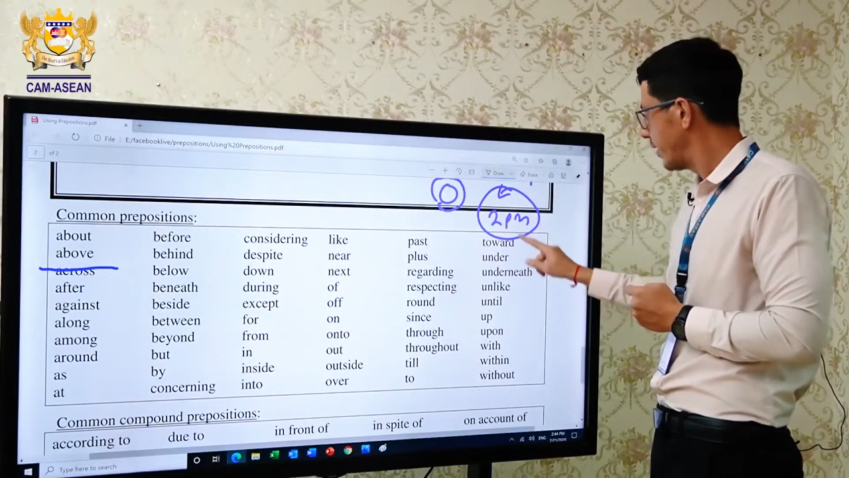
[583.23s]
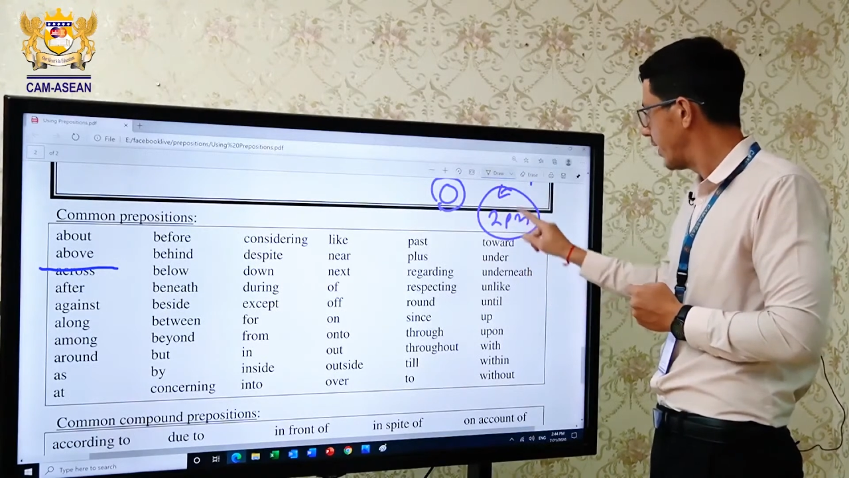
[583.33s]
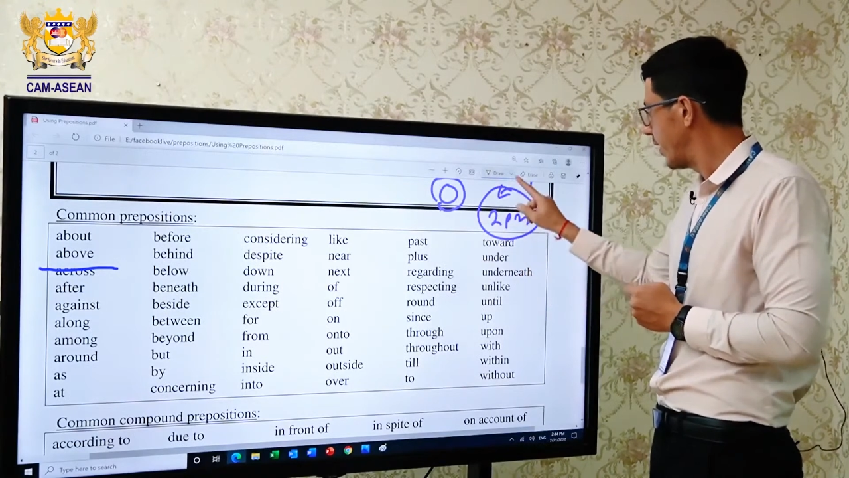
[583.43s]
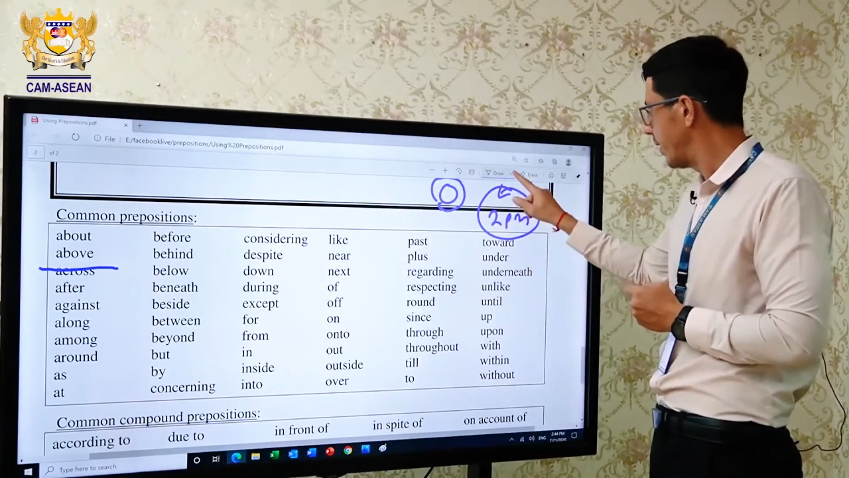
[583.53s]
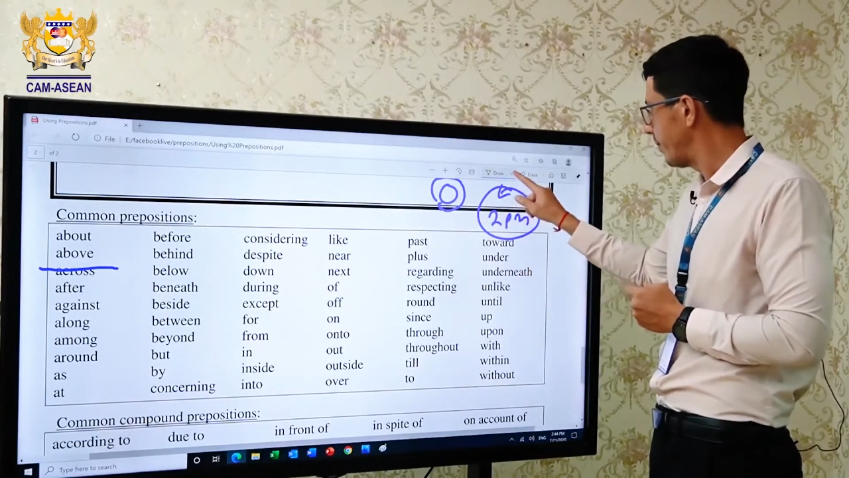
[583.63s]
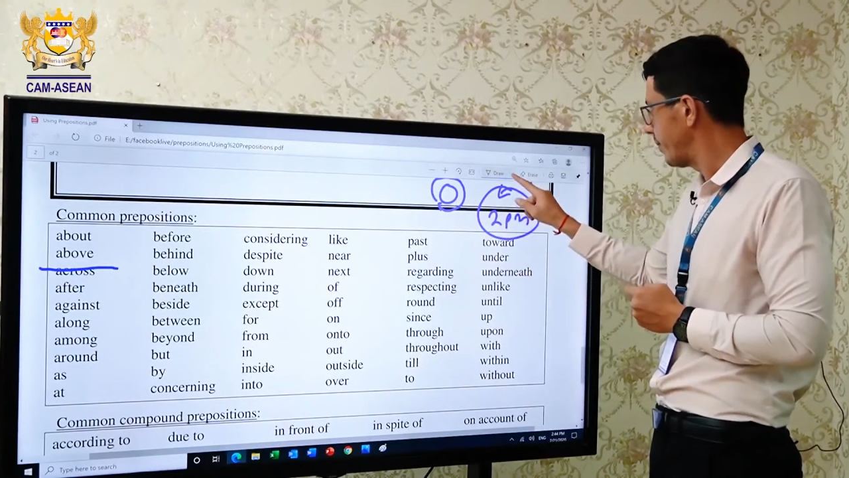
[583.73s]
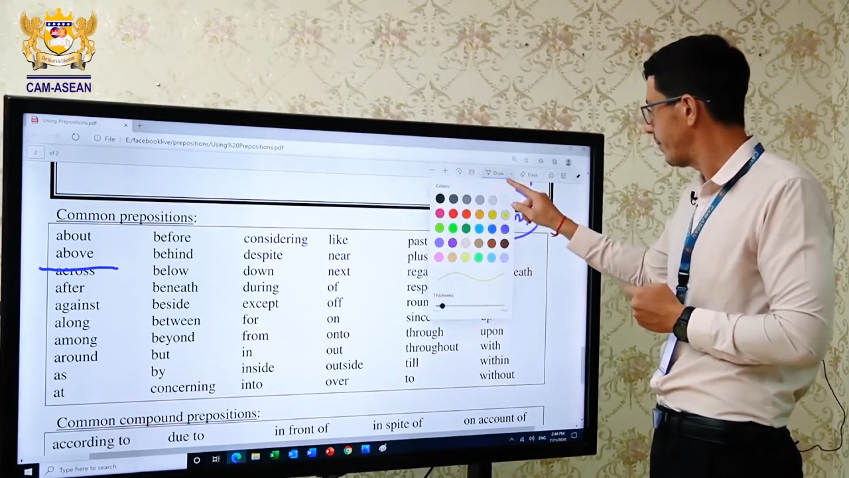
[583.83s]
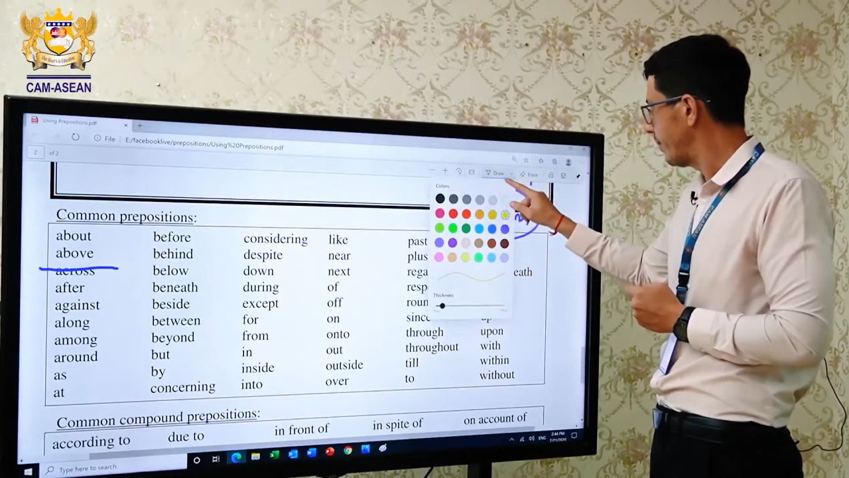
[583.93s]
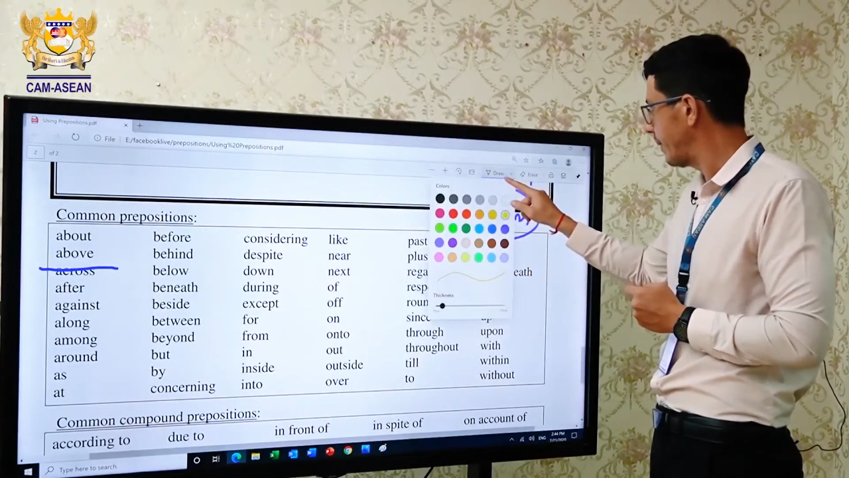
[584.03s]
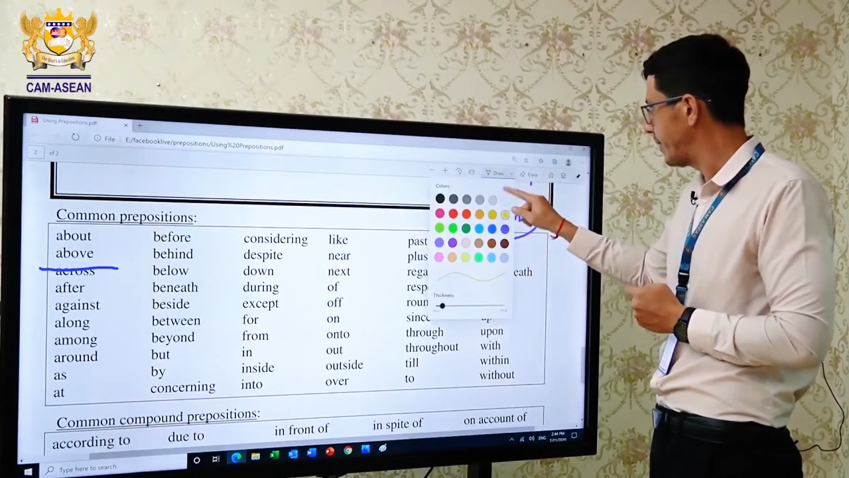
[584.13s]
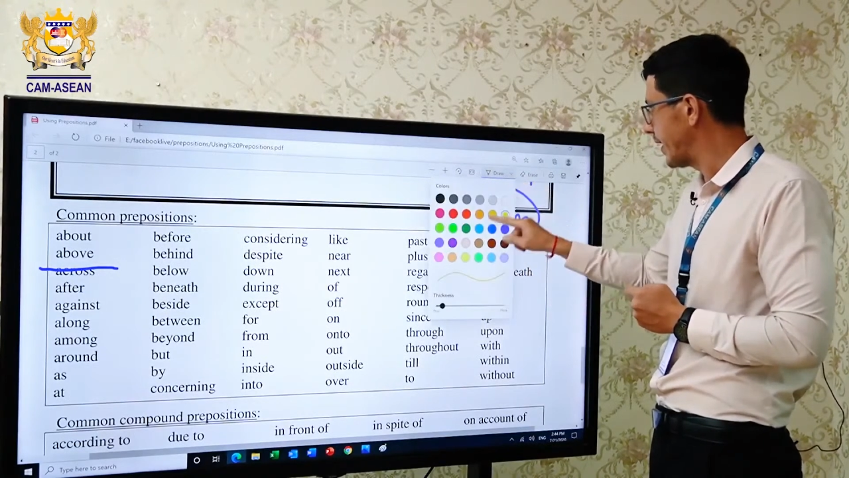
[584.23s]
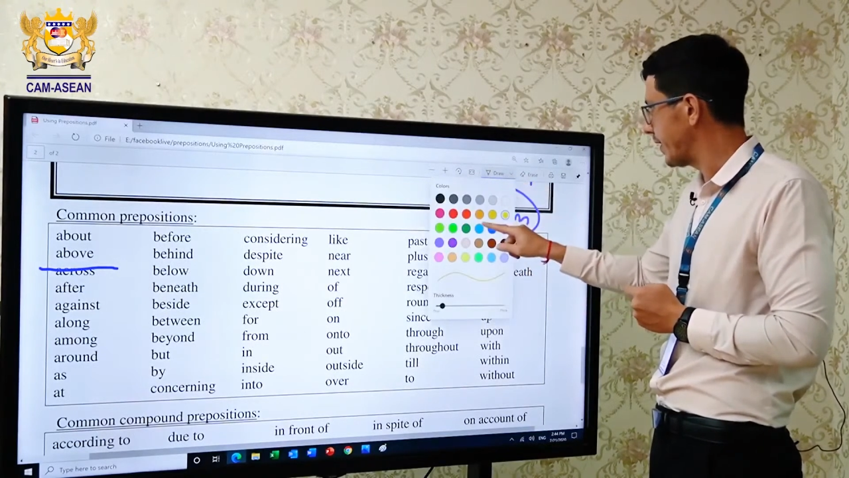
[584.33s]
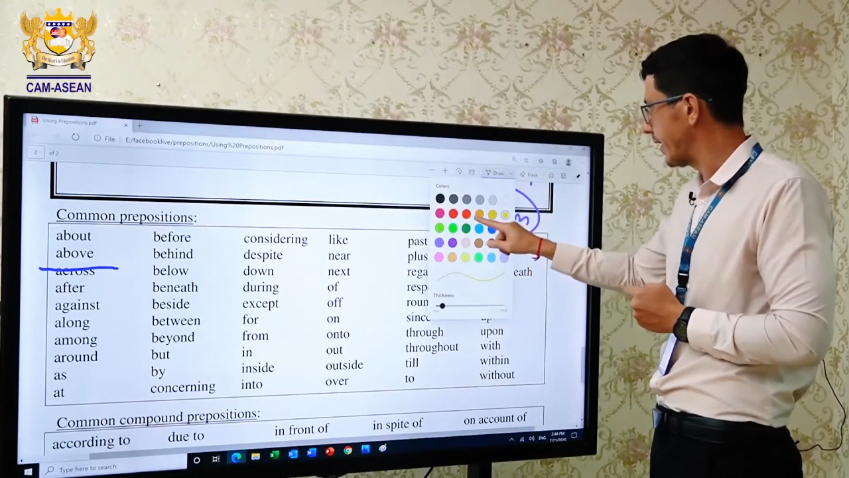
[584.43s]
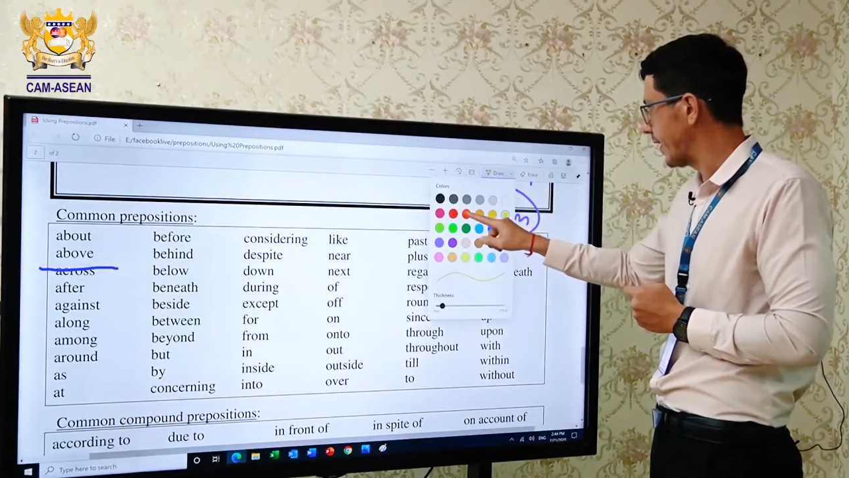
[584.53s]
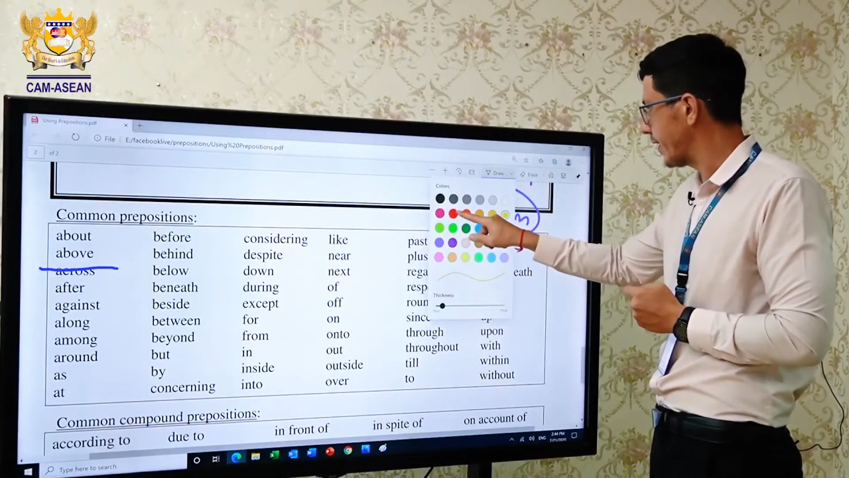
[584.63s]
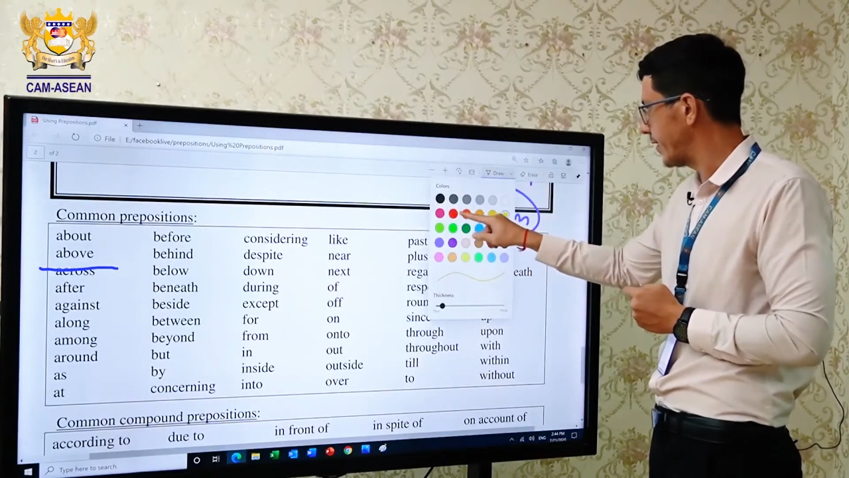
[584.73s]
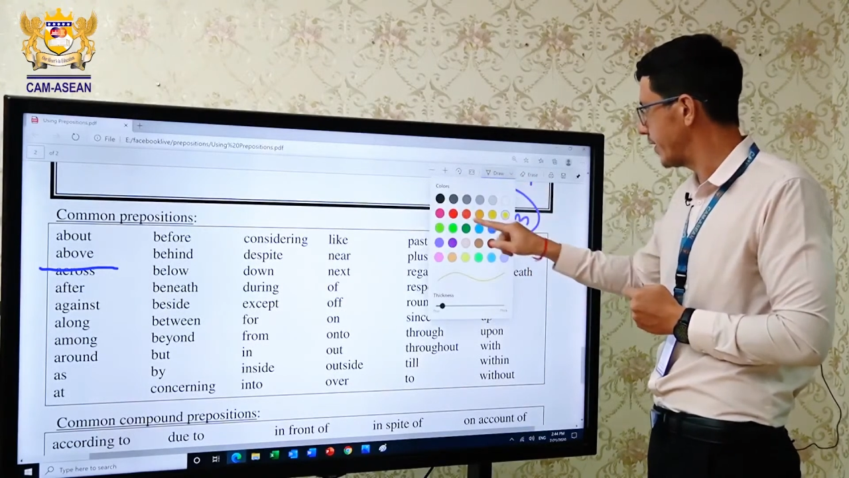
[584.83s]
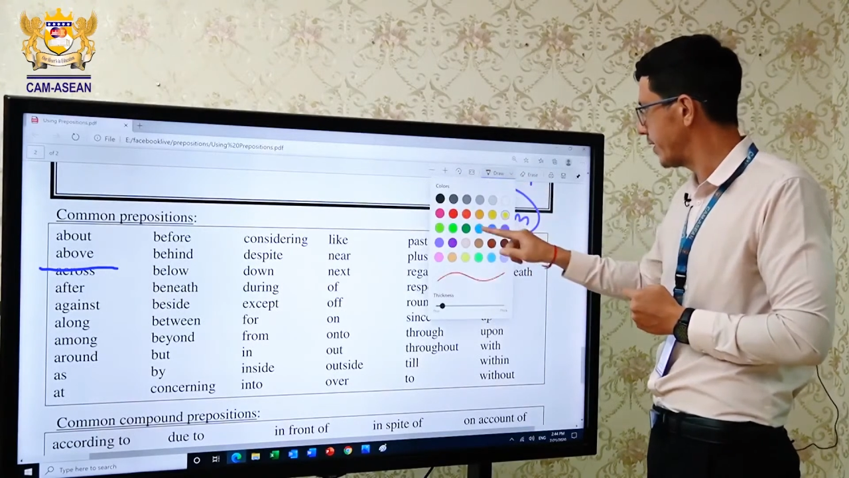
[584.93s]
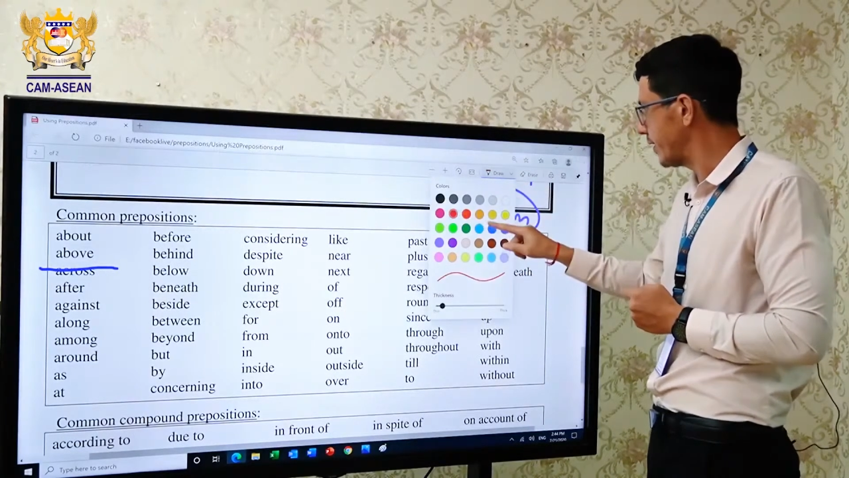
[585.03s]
Maybe not that color.